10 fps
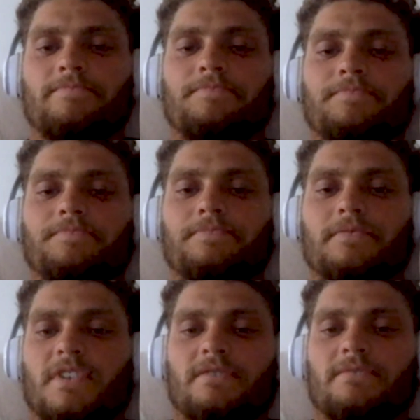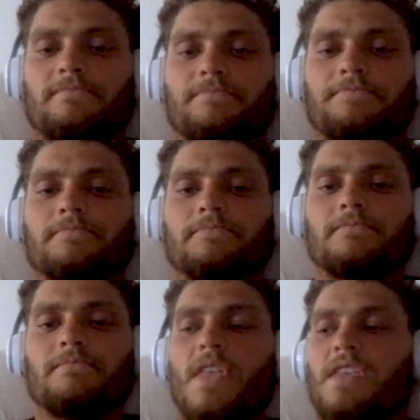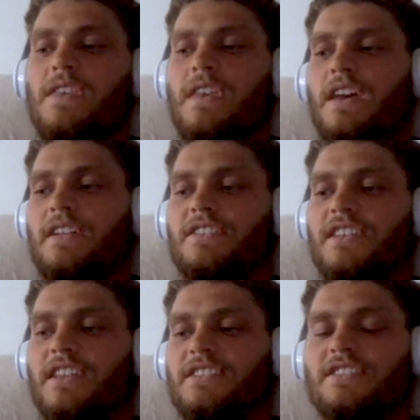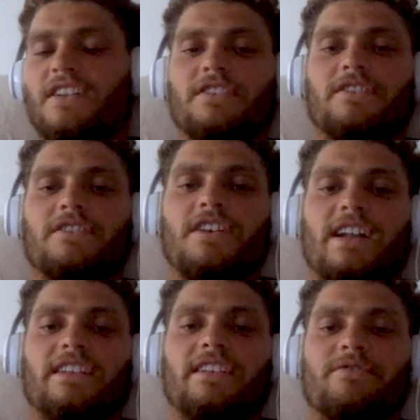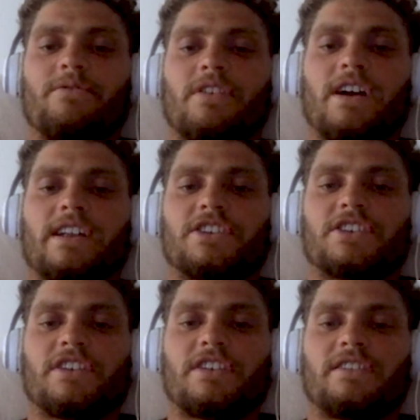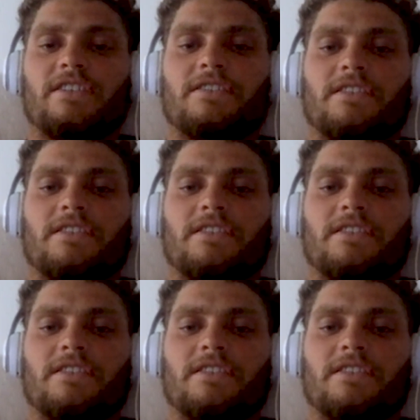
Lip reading: Just get stoked on it and have fun. Stoked on riding and ride a shit ton.